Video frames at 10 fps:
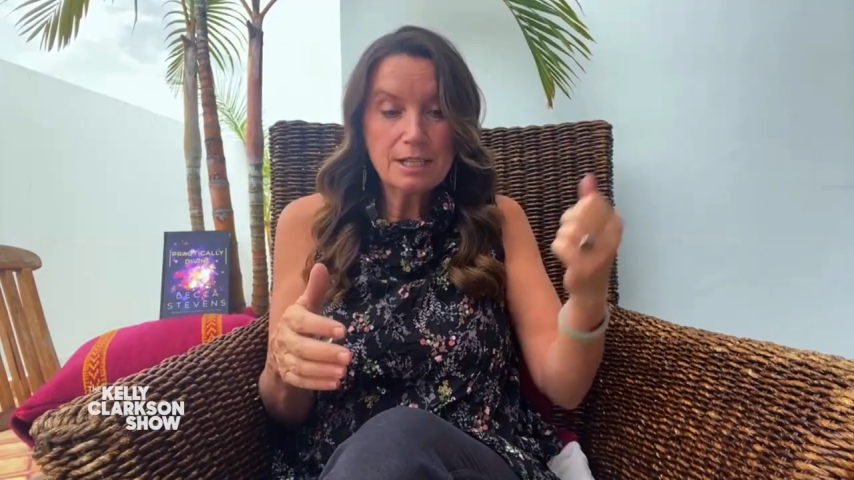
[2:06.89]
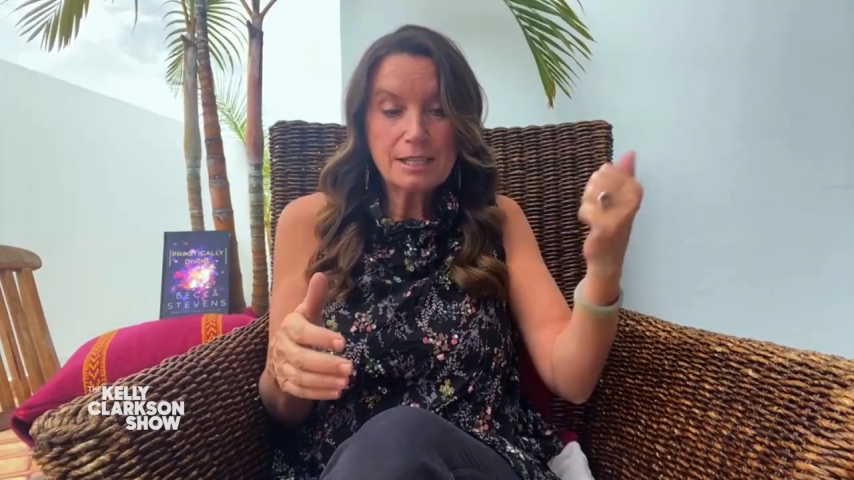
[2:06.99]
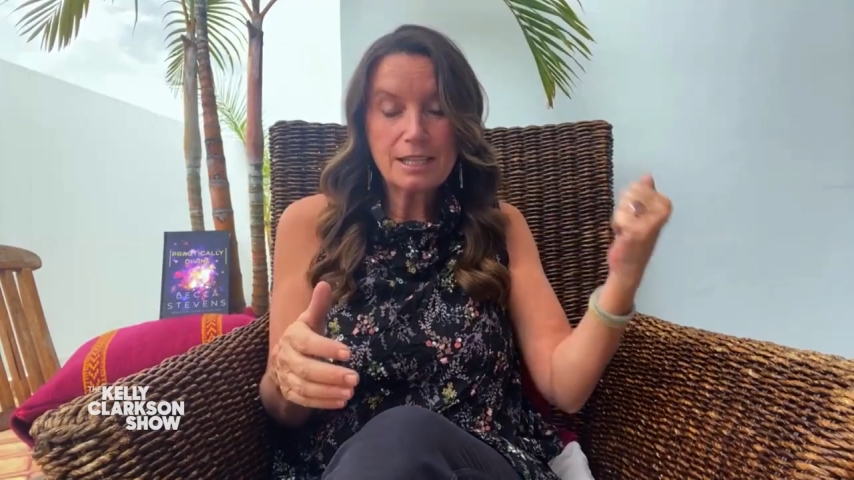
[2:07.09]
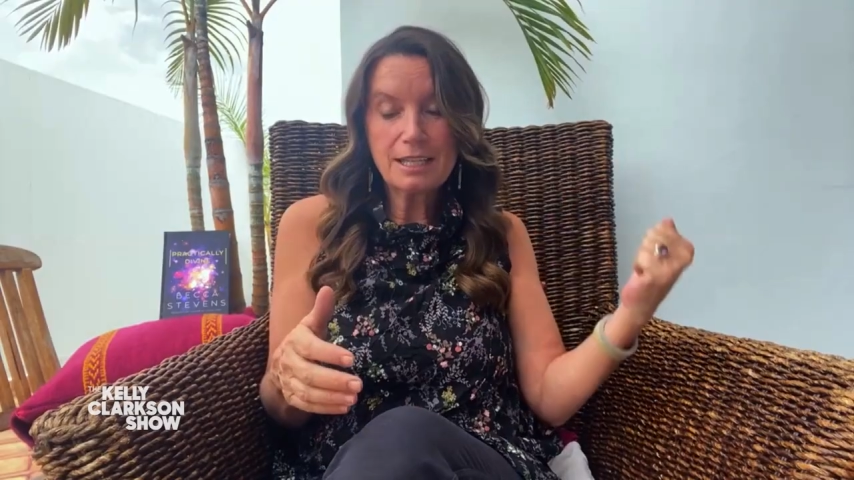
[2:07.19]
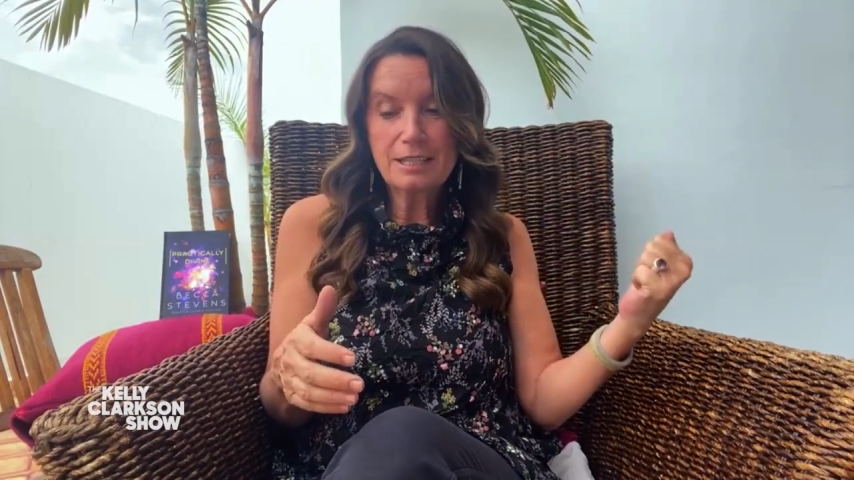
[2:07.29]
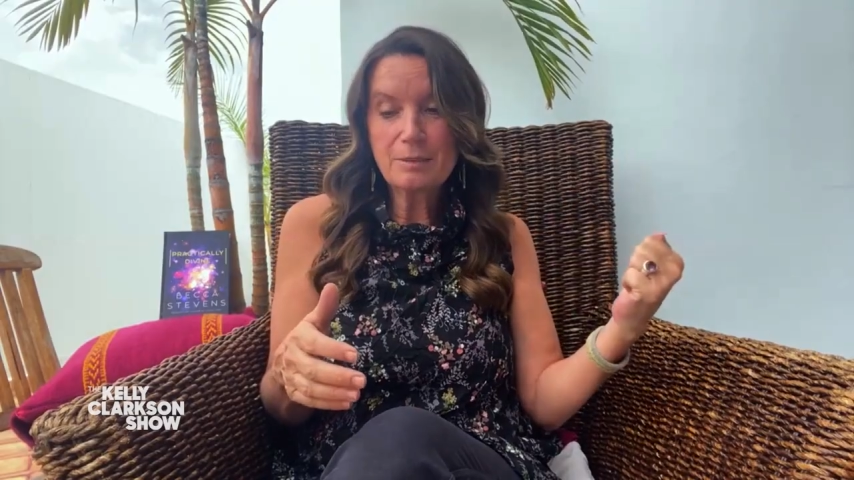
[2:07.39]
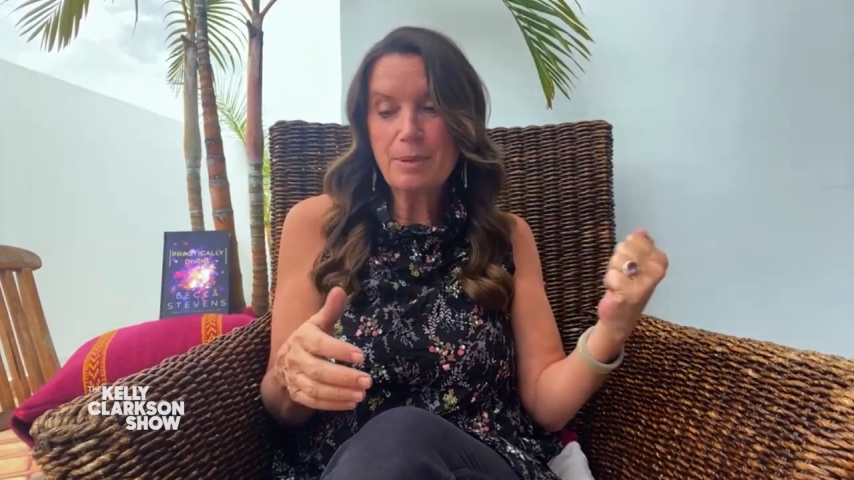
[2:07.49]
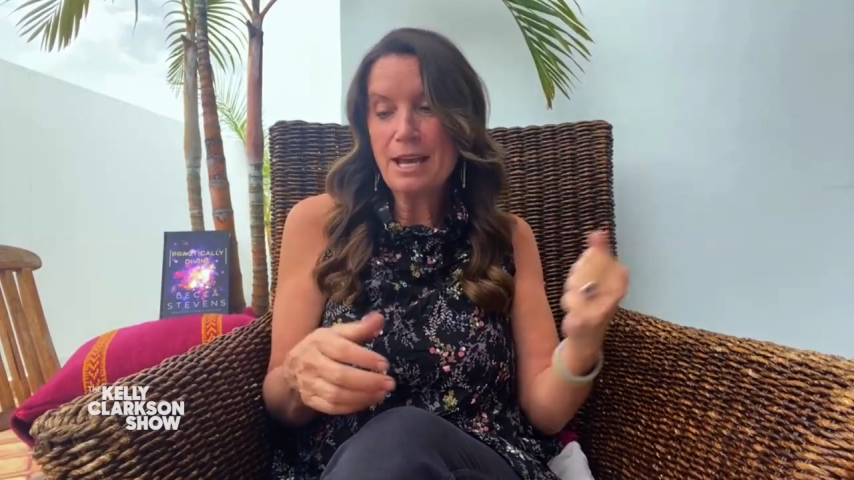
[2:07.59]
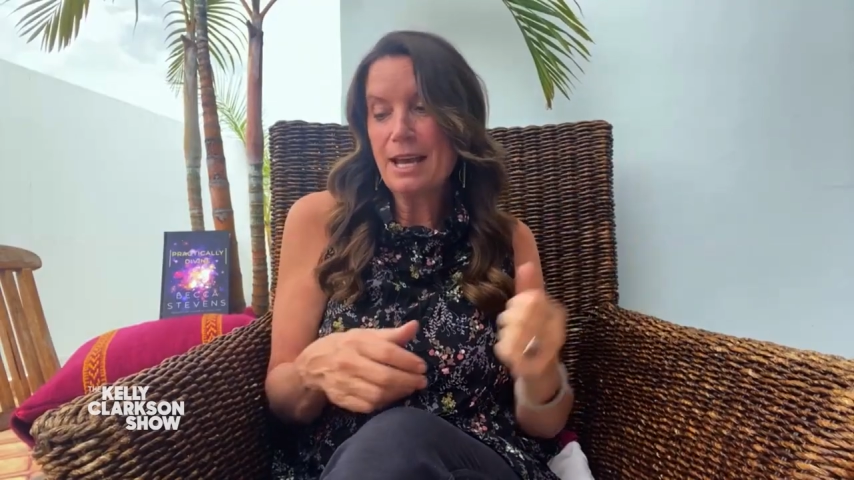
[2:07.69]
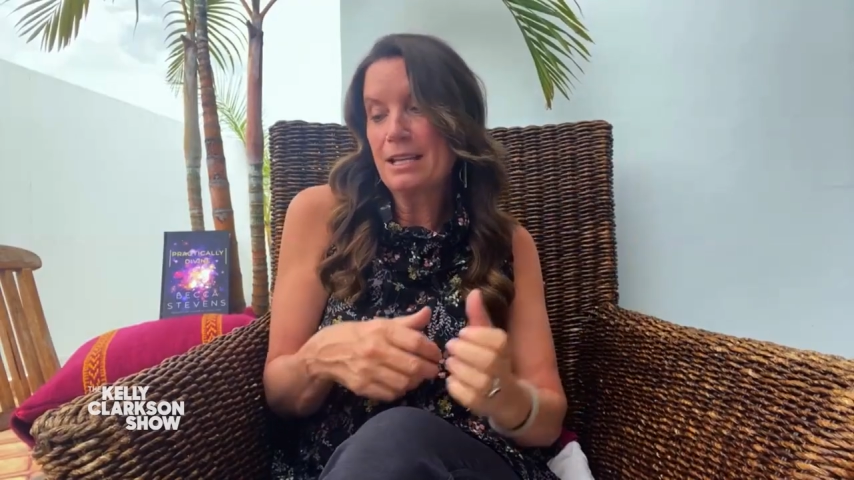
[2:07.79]
seeing the
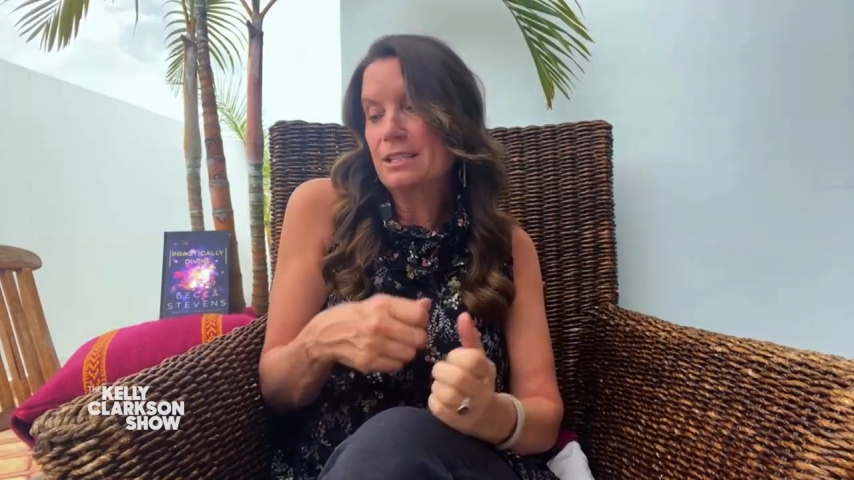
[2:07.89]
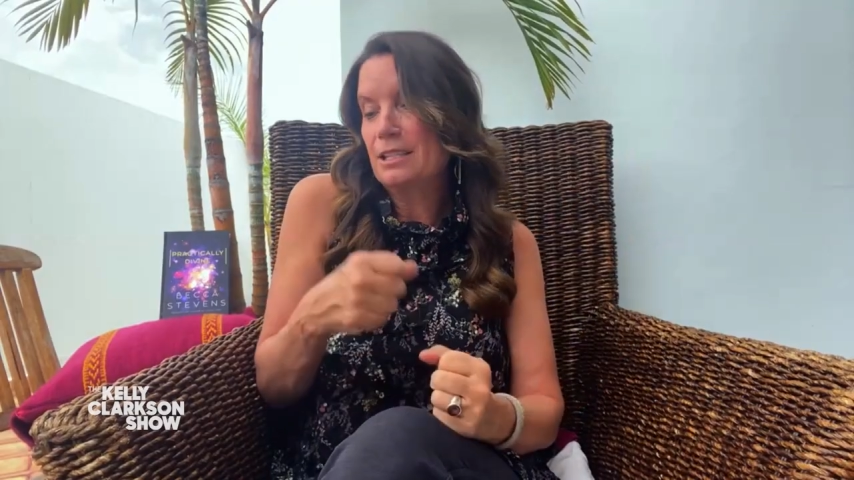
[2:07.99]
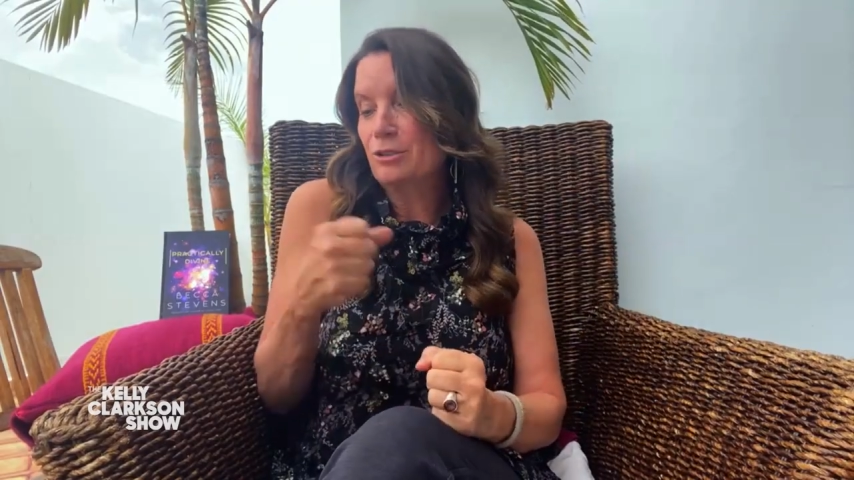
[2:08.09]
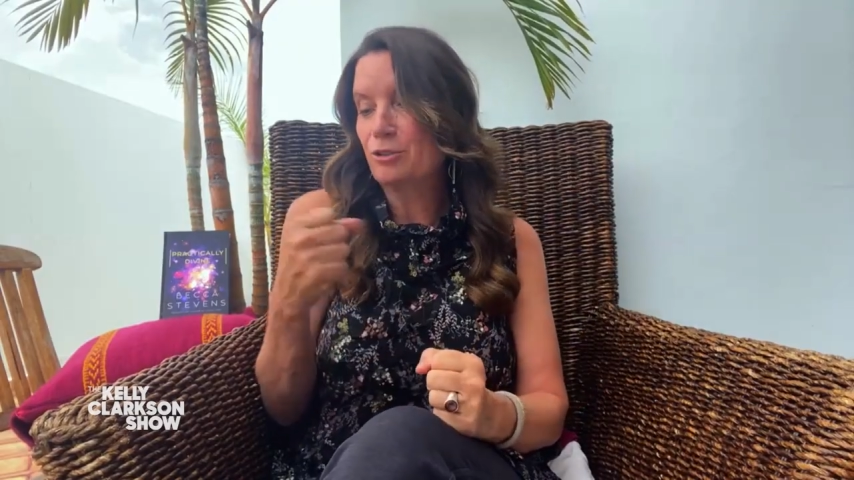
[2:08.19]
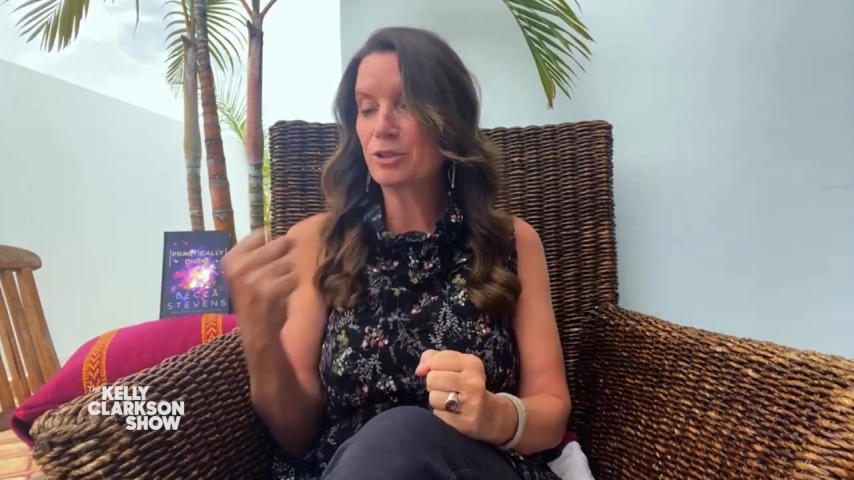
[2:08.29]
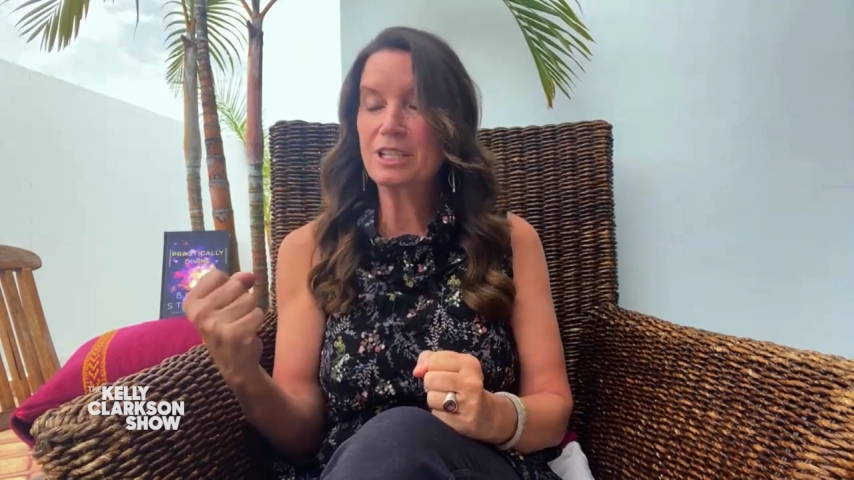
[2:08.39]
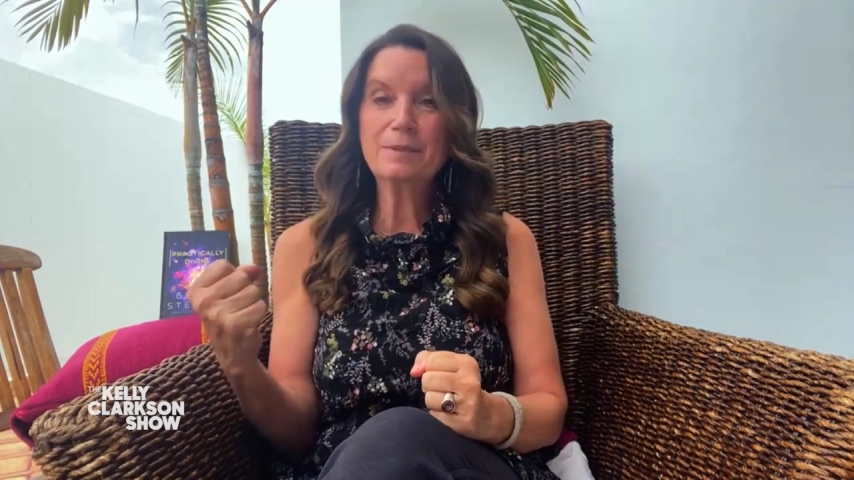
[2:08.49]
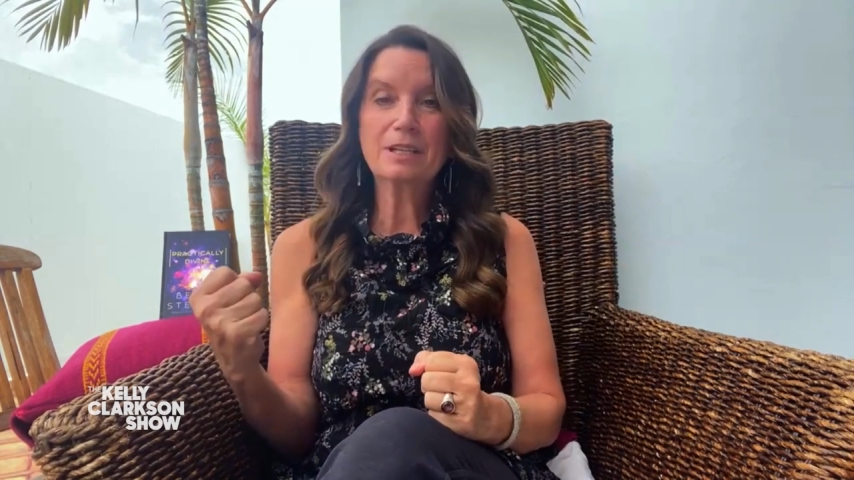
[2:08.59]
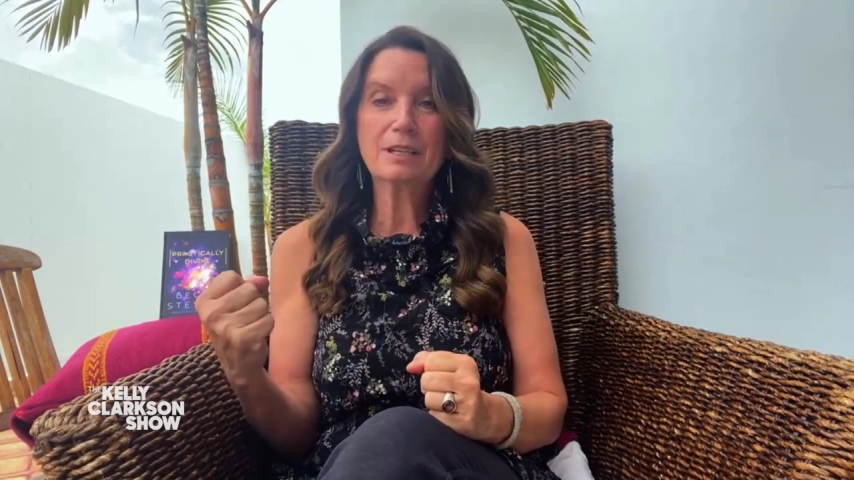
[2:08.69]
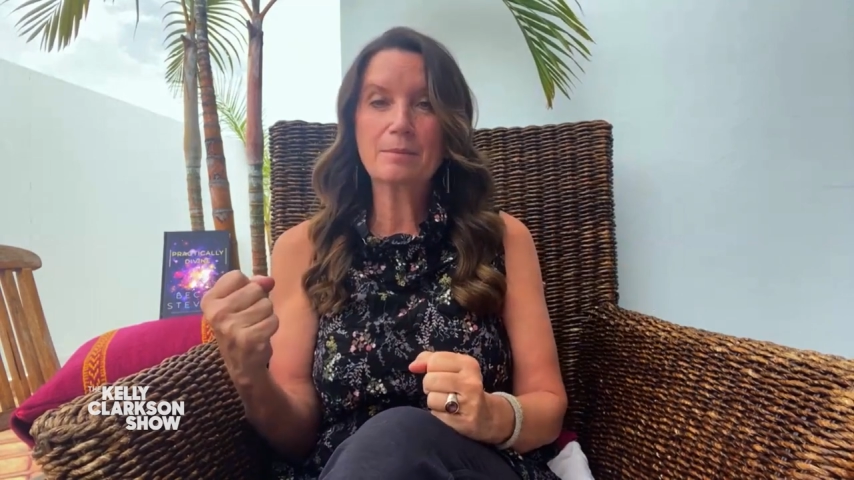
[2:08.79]
past and dreaming